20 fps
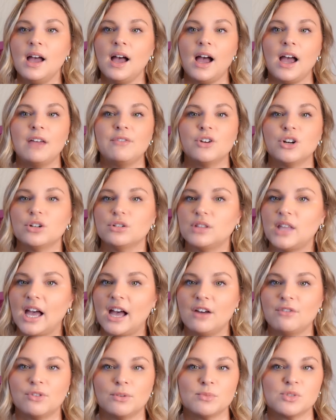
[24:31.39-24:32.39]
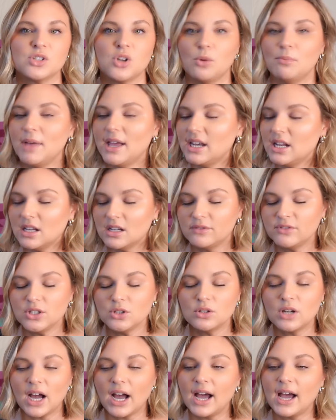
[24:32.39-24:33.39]
I've heard that from so many of you
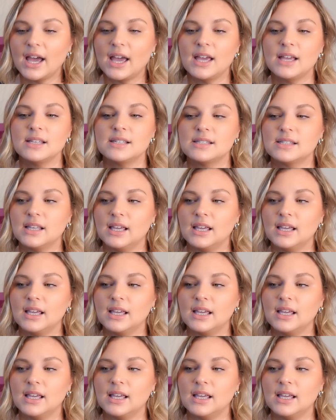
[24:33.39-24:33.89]
guys,